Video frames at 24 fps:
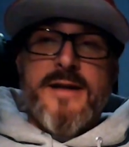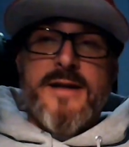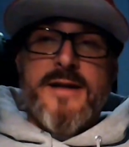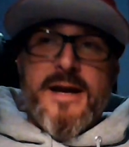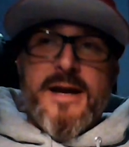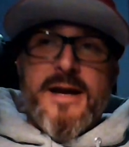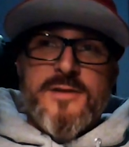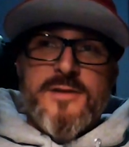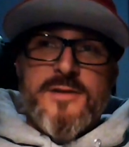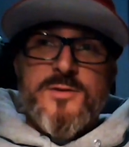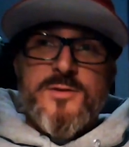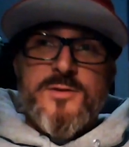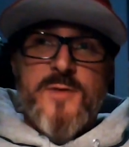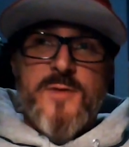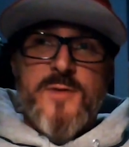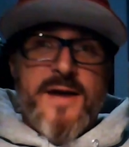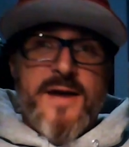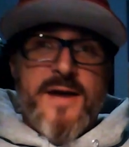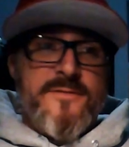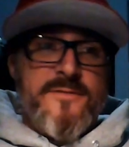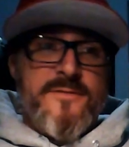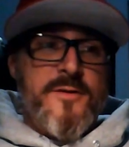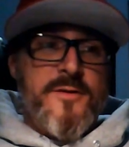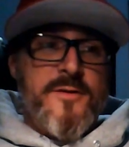I do
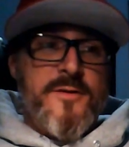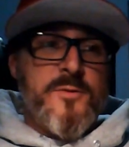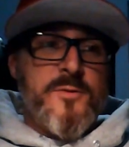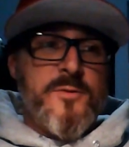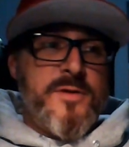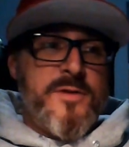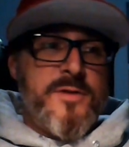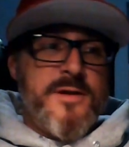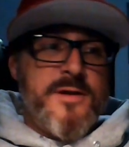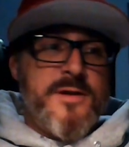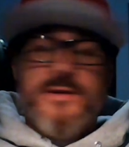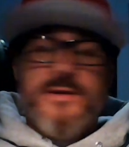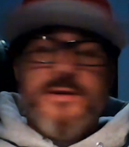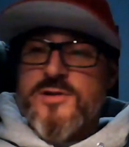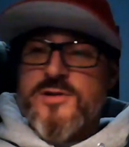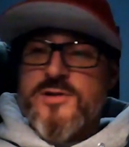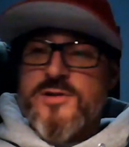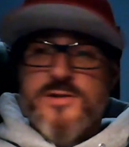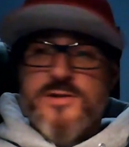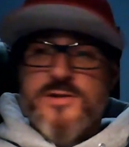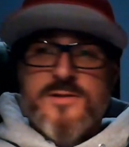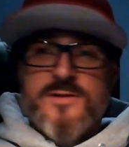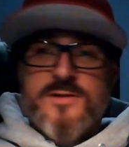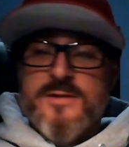have fun with it. It's
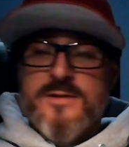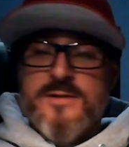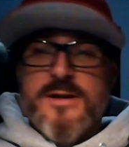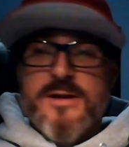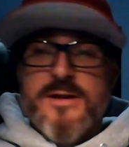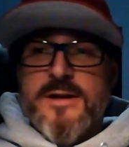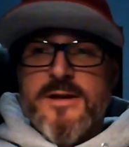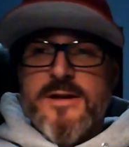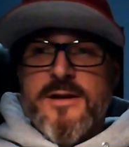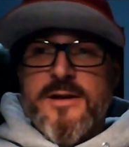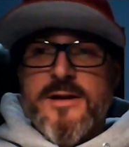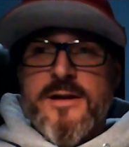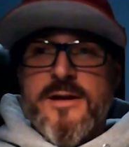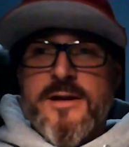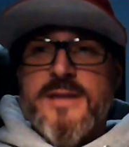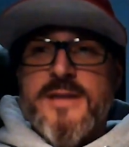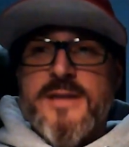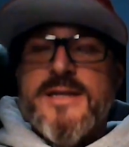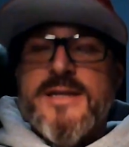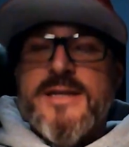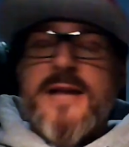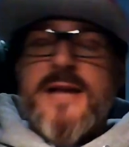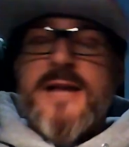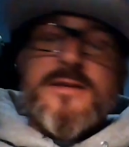just,
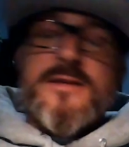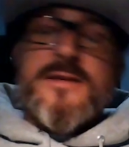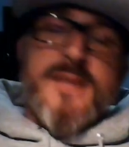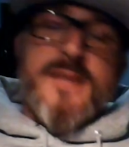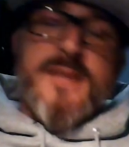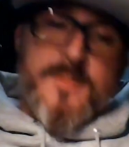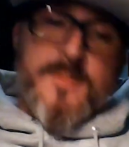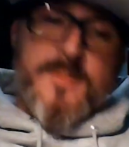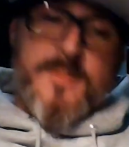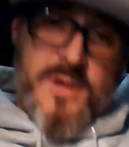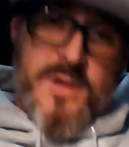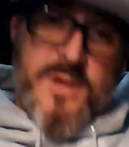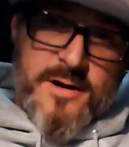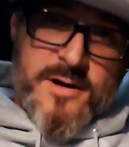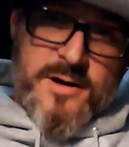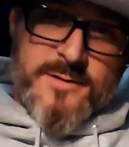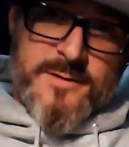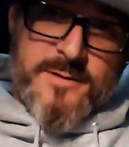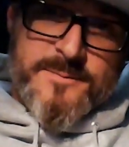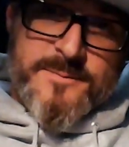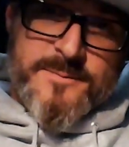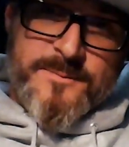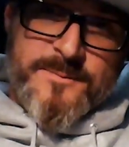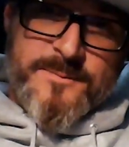it's not the same car,